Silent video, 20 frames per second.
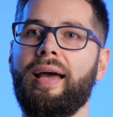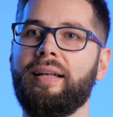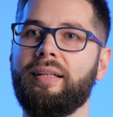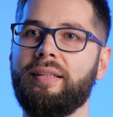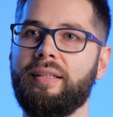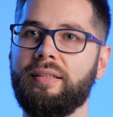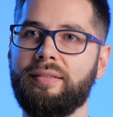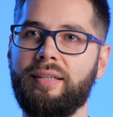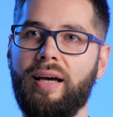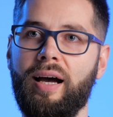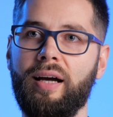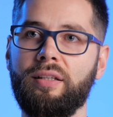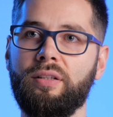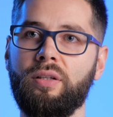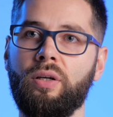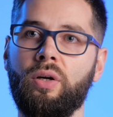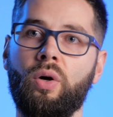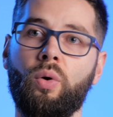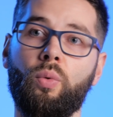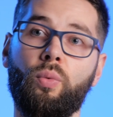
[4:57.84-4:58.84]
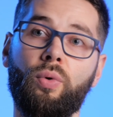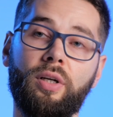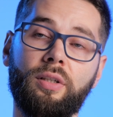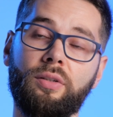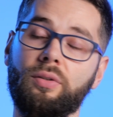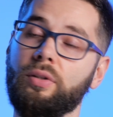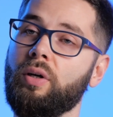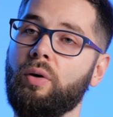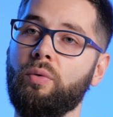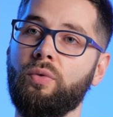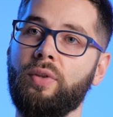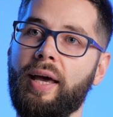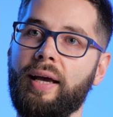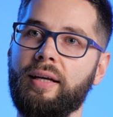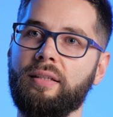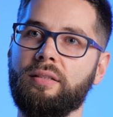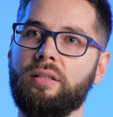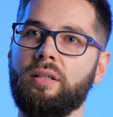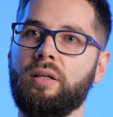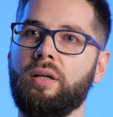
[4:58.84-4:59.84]
and decide where to go
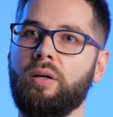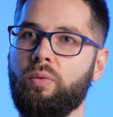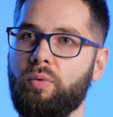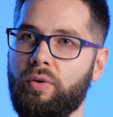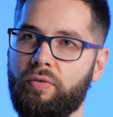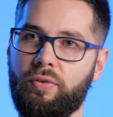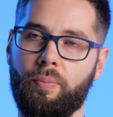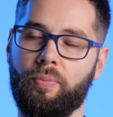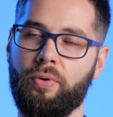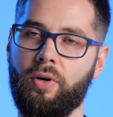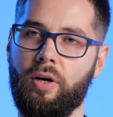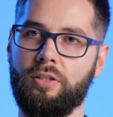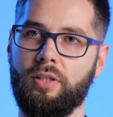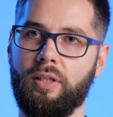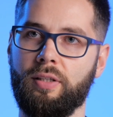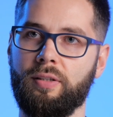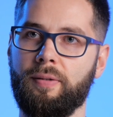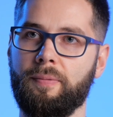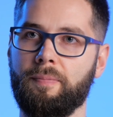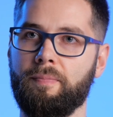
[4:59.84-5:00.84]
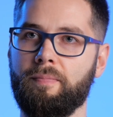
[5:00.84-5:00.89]
next with your project.